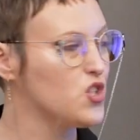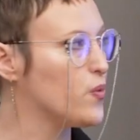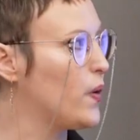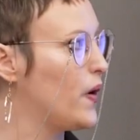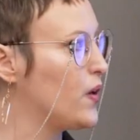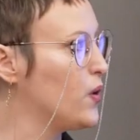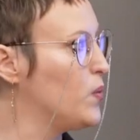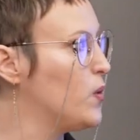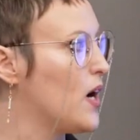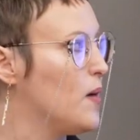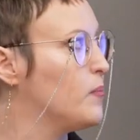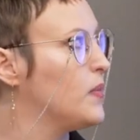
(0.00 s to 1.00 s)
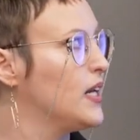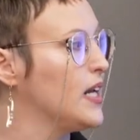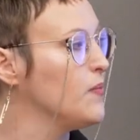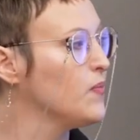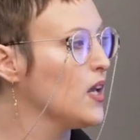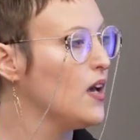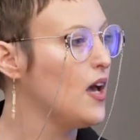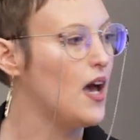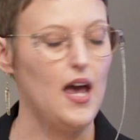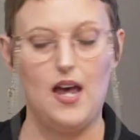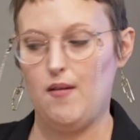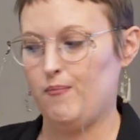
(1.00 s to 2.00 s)
So we're a global company.
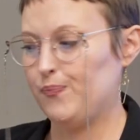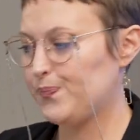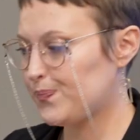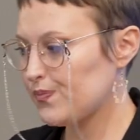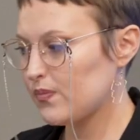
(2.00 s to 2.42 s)
And